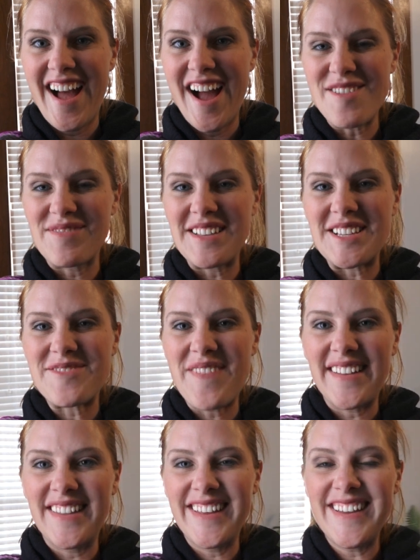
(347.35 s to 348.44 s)
I'm Liz
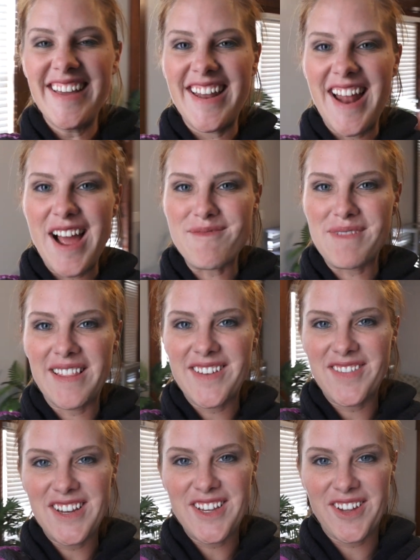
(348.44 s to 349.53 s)
Medley, and I
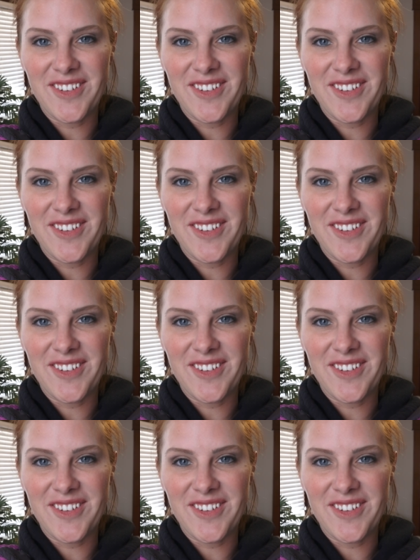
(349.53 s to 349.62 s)
believe in